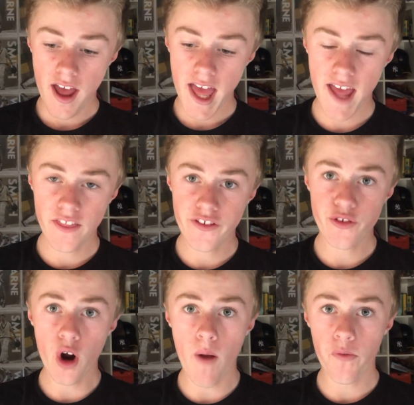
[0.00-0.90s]
and the
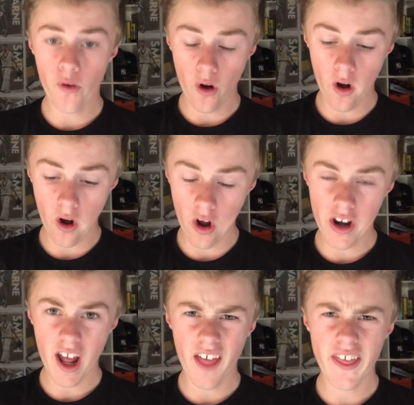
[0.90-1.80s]
stripes were
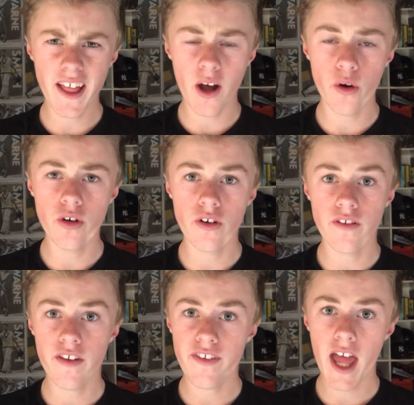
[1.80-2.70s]
on, I think they were
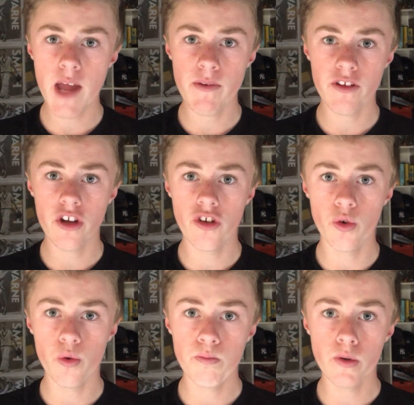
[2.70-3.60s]
the same as the
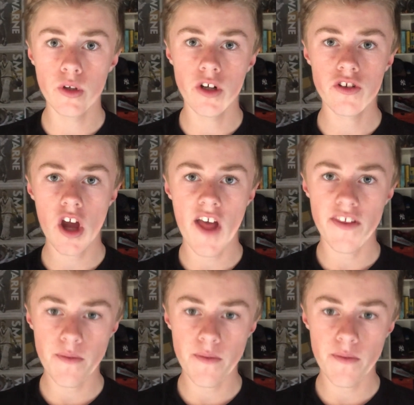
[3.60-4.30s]
usual Bulldogs Guernsey,